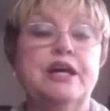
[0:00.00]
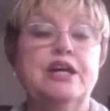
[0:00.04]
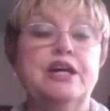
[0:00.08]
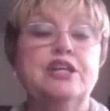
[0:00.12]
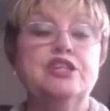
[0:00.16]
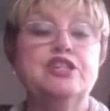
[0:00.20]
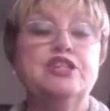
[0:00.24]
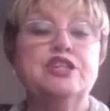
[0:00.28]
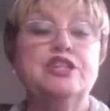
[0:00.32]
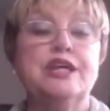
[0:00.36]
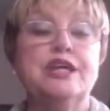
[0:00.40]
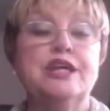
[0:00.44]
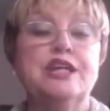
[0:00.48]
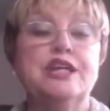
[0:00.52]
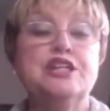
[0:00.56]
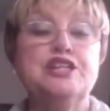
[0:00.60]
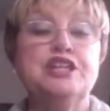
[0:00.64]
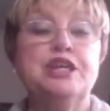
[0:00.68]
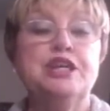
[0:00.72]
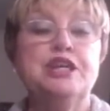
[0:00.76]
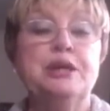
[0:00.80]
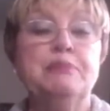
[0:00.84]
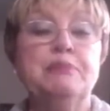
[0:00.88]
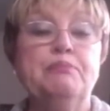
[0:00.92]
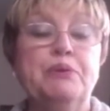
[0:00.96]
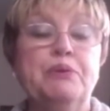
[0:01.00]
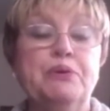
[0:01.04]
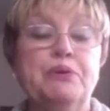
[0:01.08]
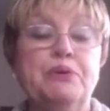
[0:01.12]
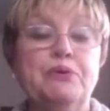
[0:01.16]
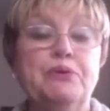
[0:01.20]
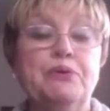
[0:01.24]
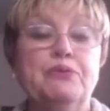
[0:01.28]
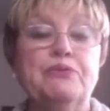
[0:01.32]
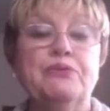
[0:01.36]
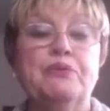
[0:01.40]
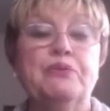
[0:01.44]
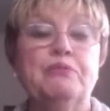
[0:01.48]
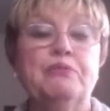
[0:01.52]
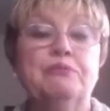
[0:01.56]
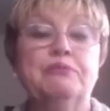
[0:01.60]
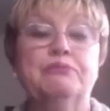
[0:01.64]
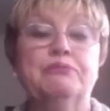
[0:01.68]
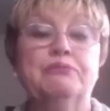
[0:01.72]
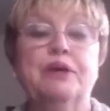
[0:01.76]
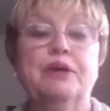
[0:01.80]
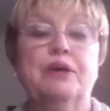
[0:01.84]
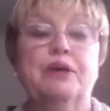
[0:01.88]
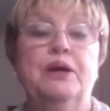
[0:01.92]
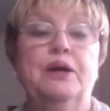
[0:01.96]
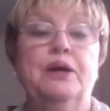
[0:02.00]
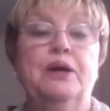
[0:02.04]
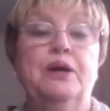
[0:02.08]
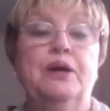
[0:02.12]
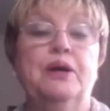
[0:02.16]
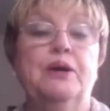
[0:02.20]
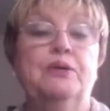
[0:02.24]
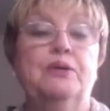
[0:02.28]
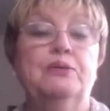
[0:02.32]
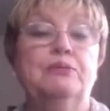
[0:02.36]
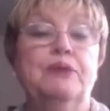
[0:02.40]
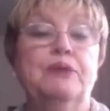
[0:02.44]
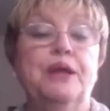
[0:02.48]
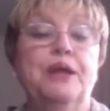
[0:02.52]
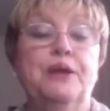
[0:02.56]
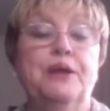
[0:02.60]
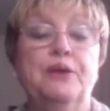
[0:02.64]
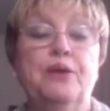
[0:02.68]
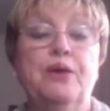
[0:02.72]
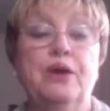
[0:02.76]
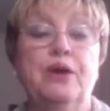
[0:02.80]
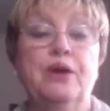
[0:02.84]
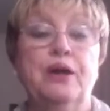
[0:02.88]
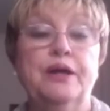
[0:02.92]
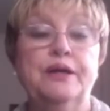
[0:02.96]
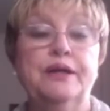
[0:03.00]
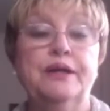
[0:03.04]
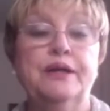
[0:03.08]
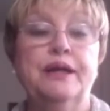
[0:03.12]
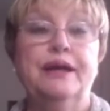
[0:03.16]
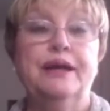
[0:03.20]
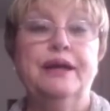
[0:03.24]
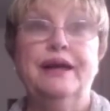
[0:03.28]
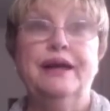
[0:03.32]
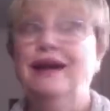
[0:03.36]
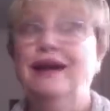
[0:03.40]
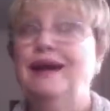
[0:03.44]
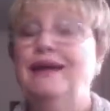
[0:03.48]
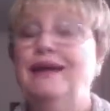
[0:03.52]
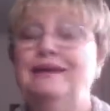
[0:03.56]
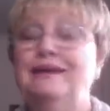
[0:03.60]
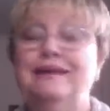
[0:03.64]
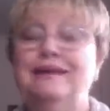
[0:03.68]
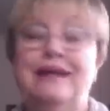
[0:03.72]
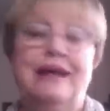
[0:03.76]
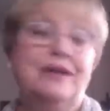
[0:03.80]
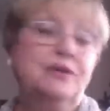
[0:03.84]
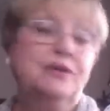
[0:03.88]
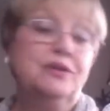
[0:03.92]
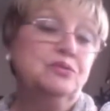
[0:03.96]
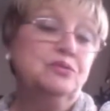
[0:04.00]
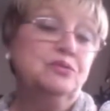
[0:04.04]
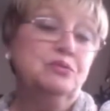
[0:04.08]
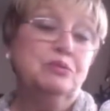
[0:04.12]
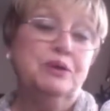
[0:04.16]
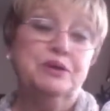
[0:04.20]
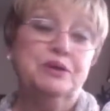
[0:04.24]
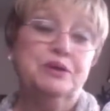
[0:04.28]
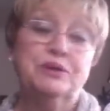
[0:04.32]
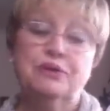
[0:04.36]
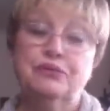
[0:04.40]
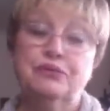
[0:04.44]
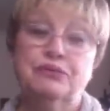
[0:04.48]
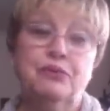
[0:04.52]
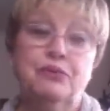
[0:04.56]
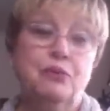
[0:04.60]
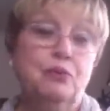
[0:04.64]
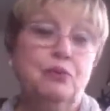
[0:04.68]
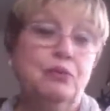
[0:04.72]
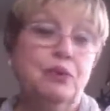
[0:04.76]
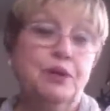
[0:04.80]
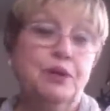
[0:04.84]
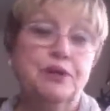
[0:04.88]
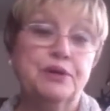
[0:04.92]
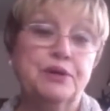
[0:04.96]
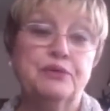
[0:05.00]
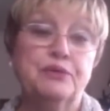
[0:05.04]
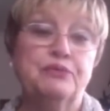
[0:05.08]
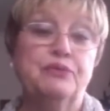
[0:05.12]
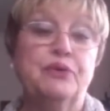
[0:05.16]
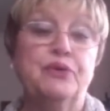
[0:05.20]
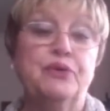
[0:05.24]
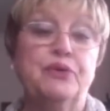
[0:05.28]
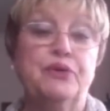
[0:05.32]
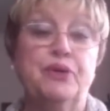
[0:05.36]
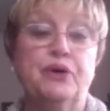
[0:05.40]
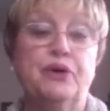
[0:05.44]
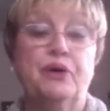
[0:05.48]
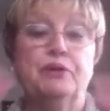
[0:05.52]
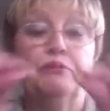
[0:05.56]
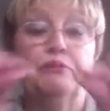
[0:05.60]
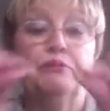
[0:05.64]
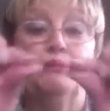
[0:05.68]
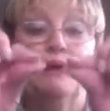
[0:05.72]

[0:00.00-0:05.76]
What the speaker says: Chic Sheep from Red Heart, and that is wonderful, wonderful yarn.